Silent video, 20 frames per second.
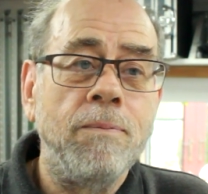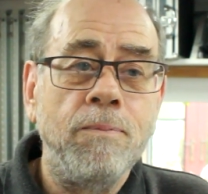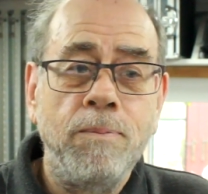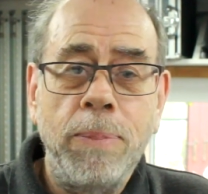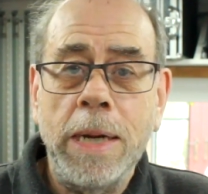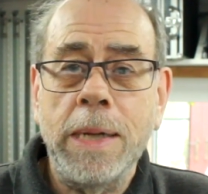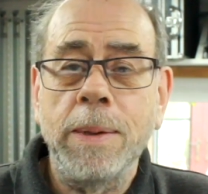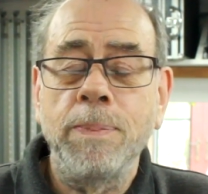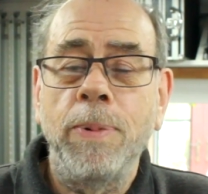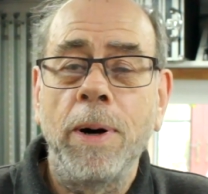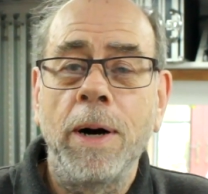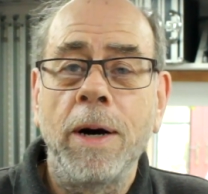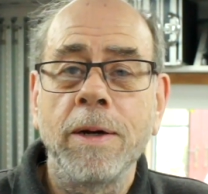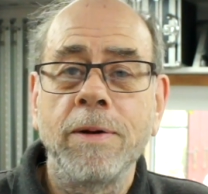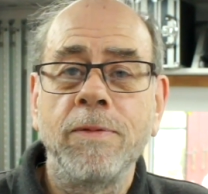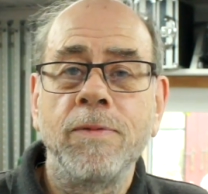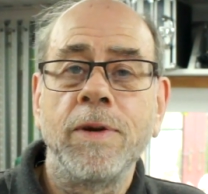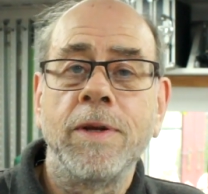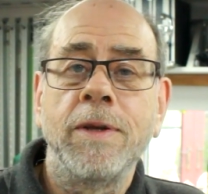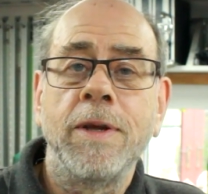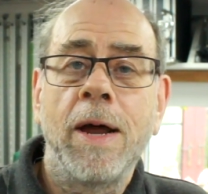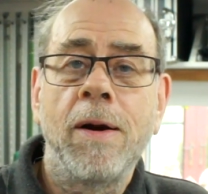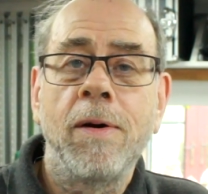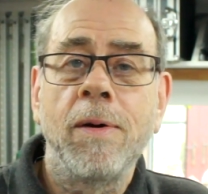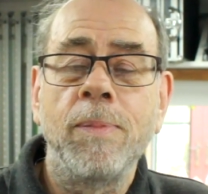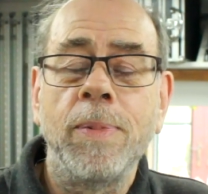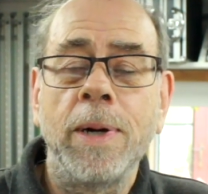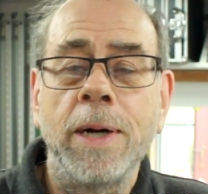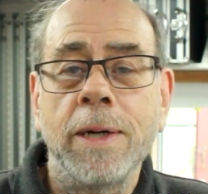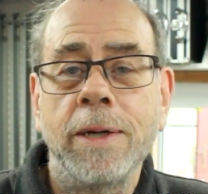best part of 1
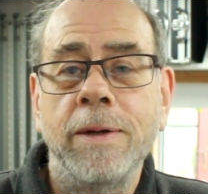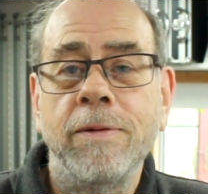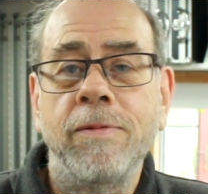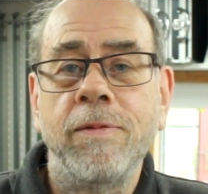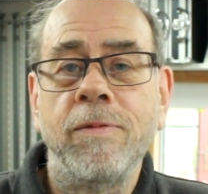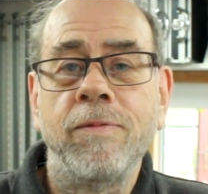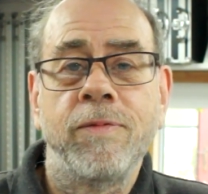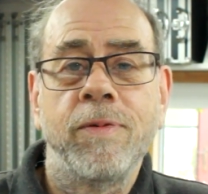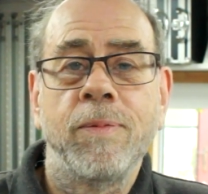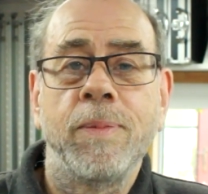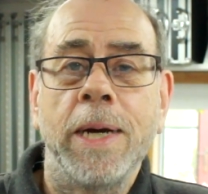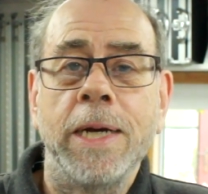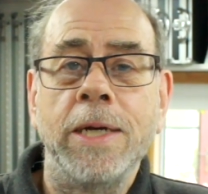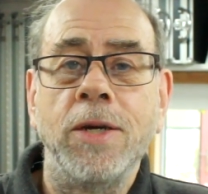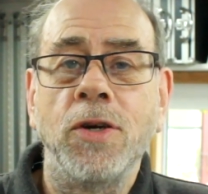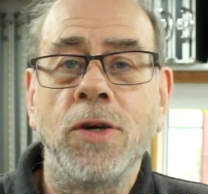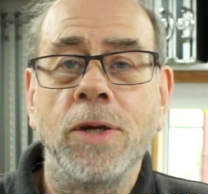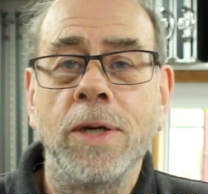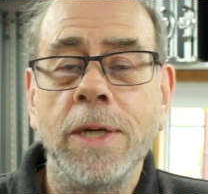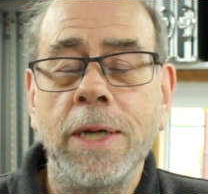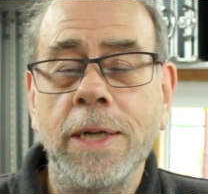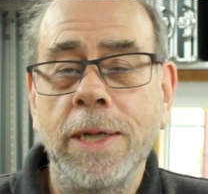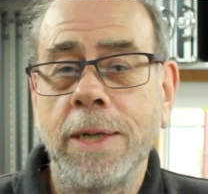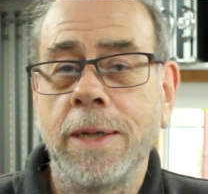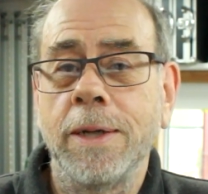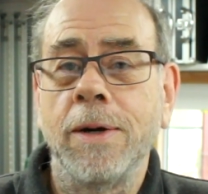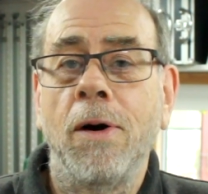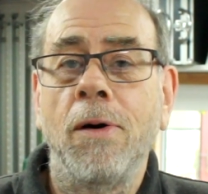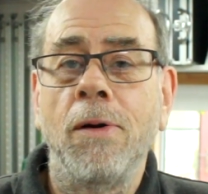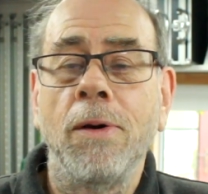terabyte of information has
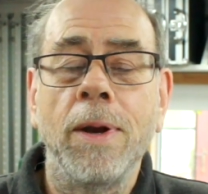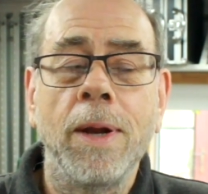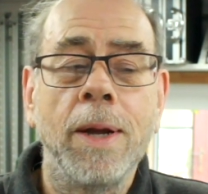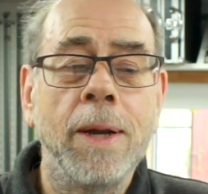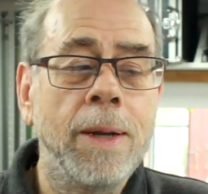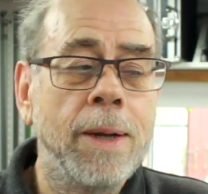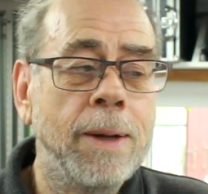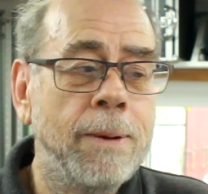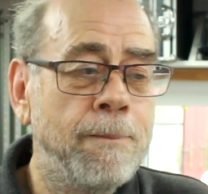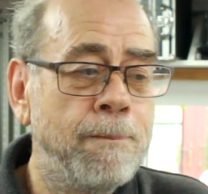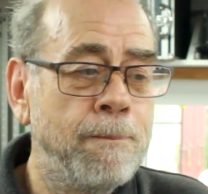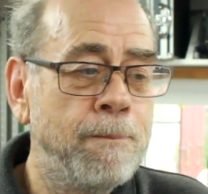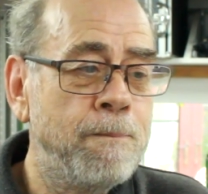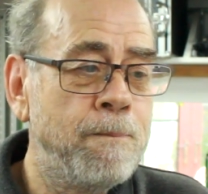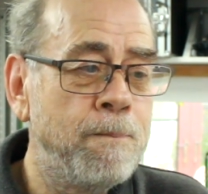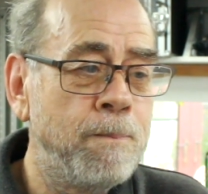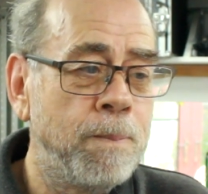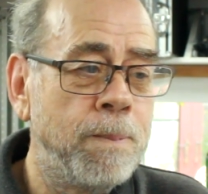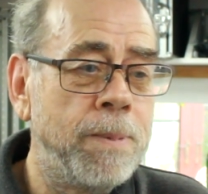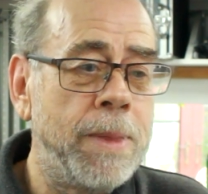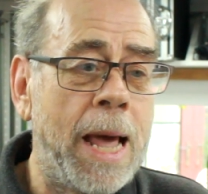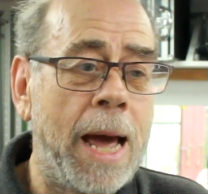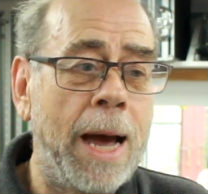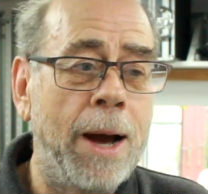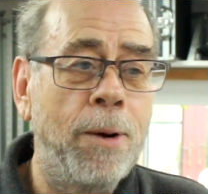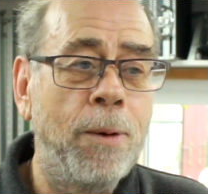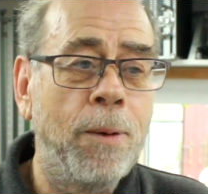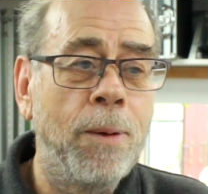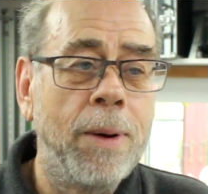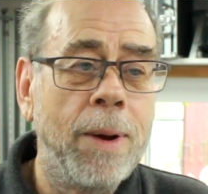gone.
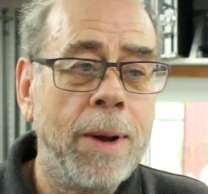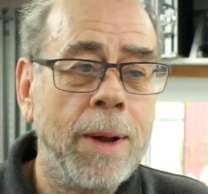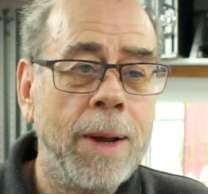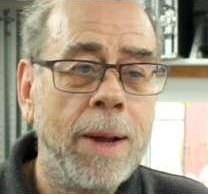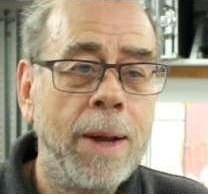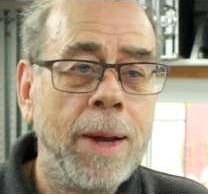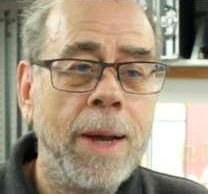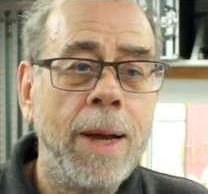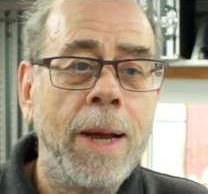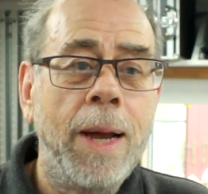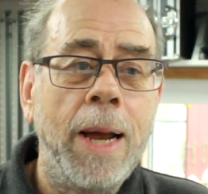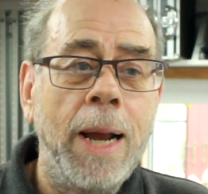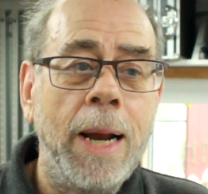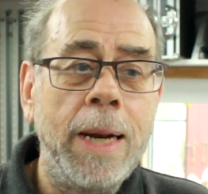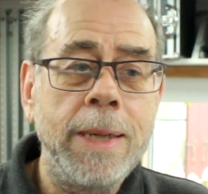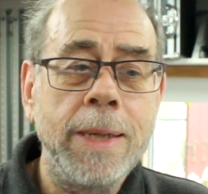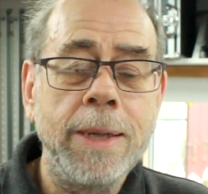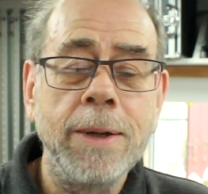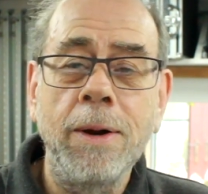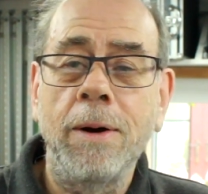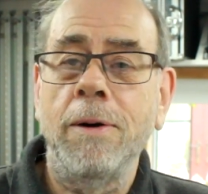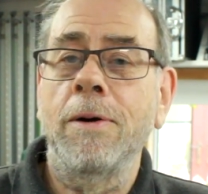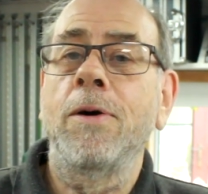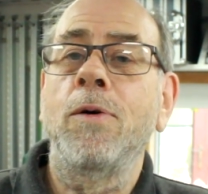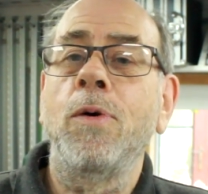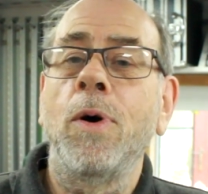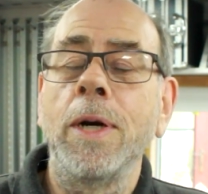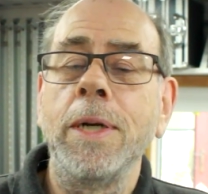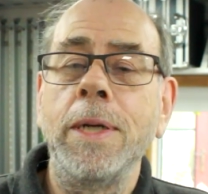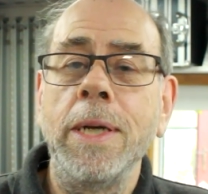Now it's not
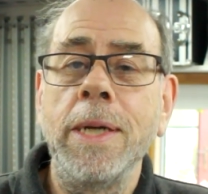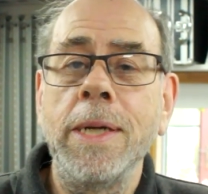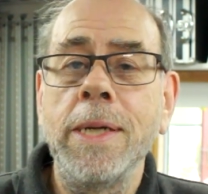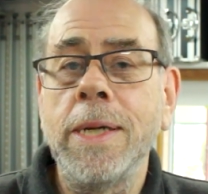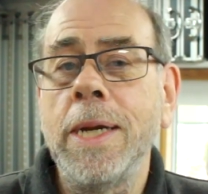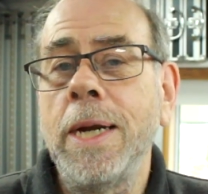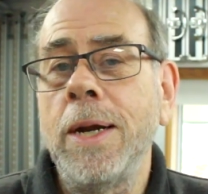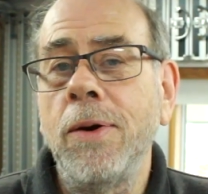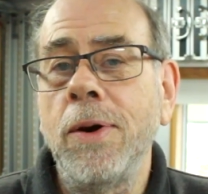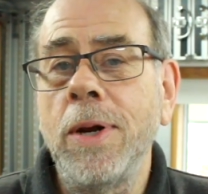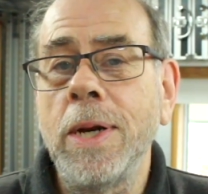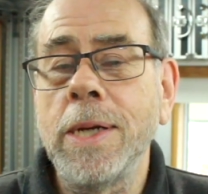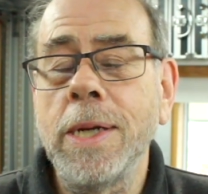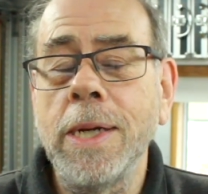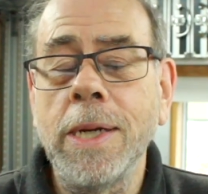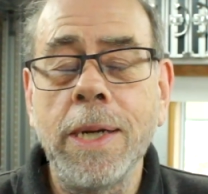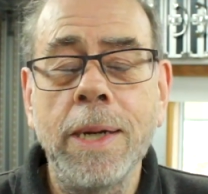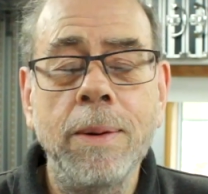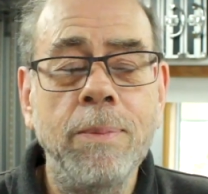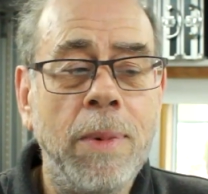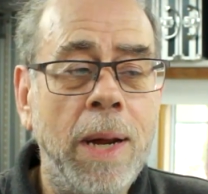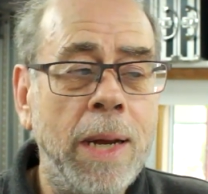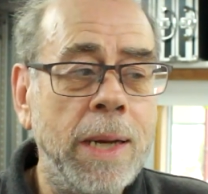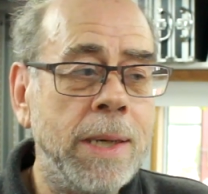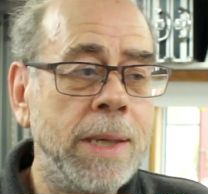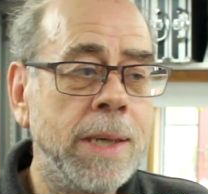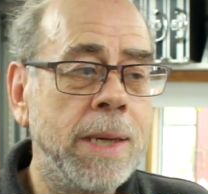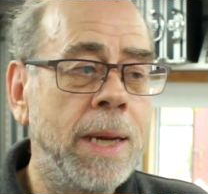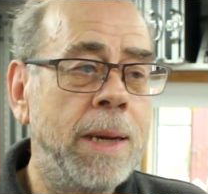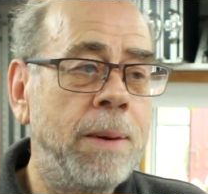quite as serious as it may
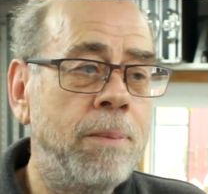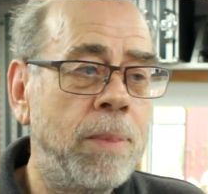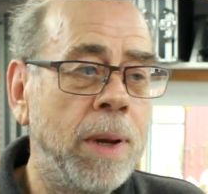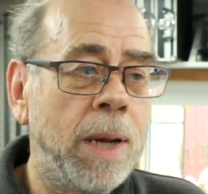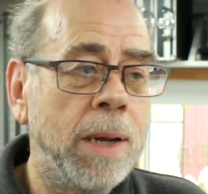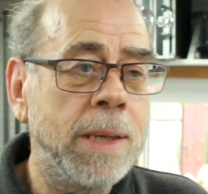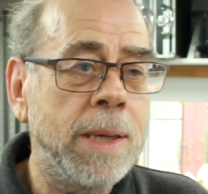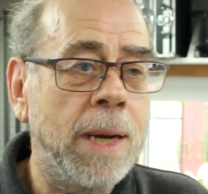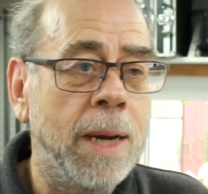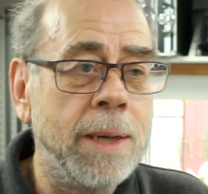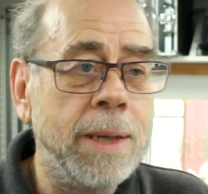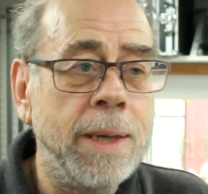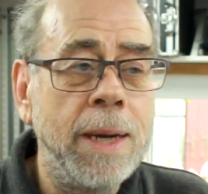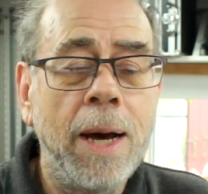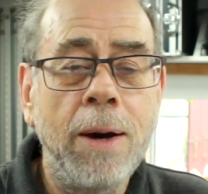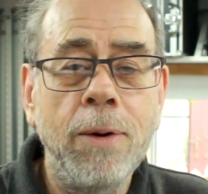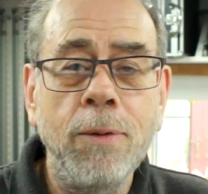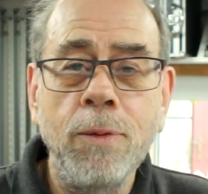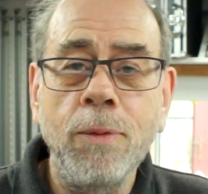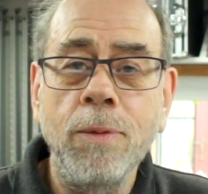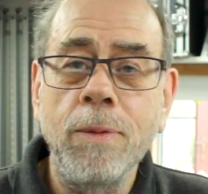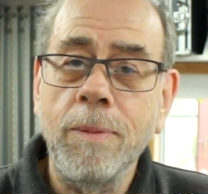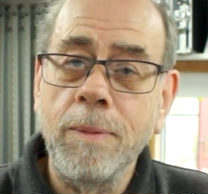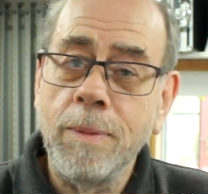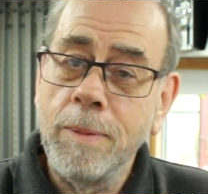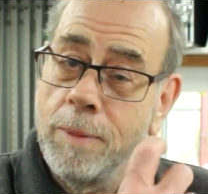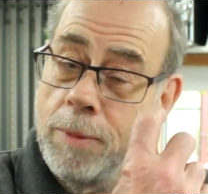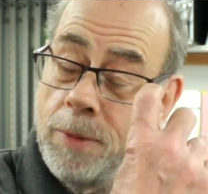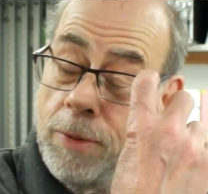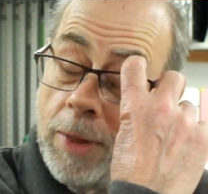seem, because I know
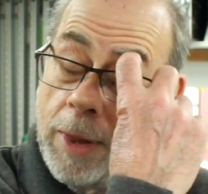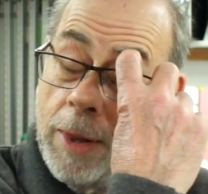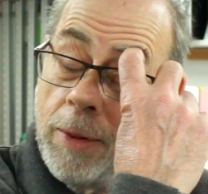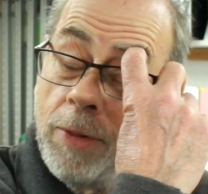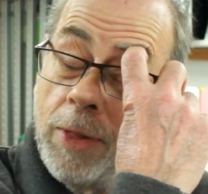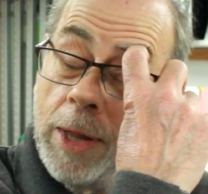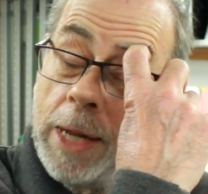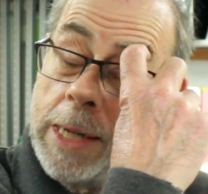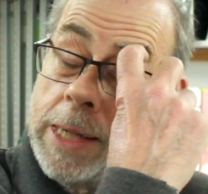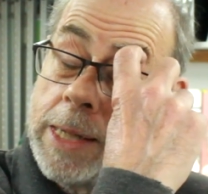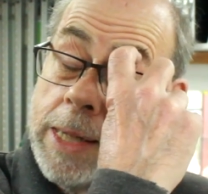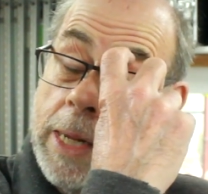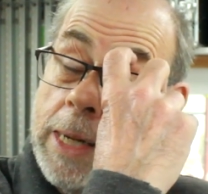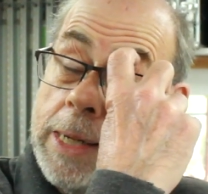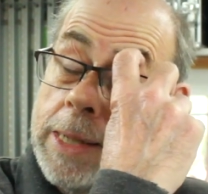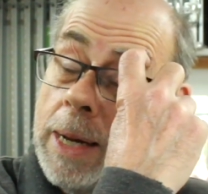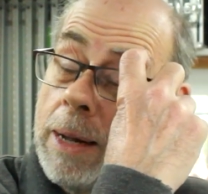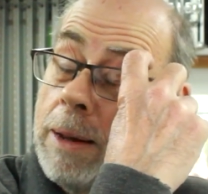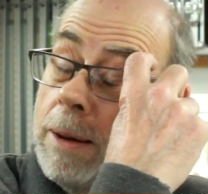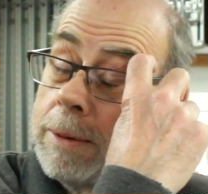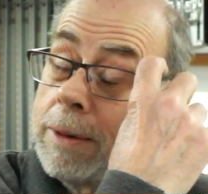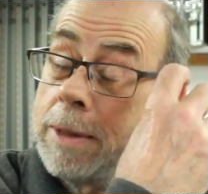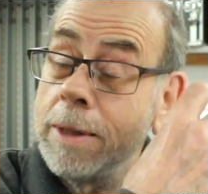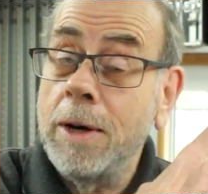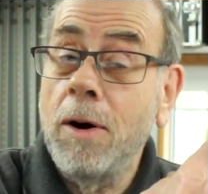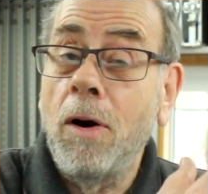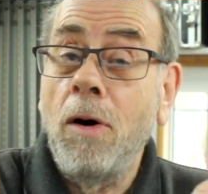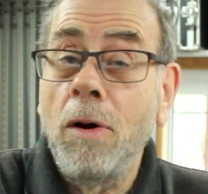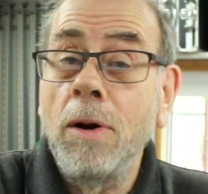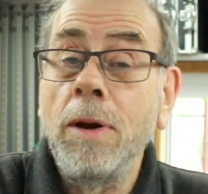that these things aren't
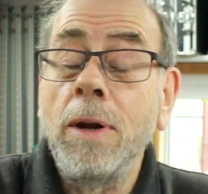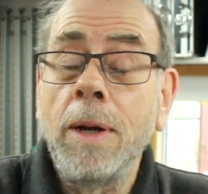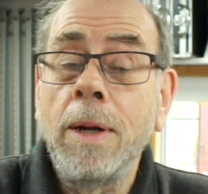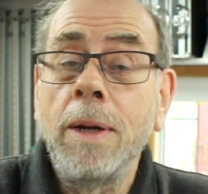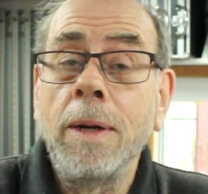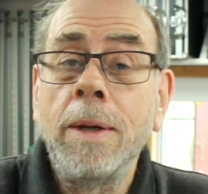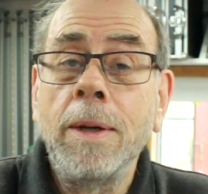gone,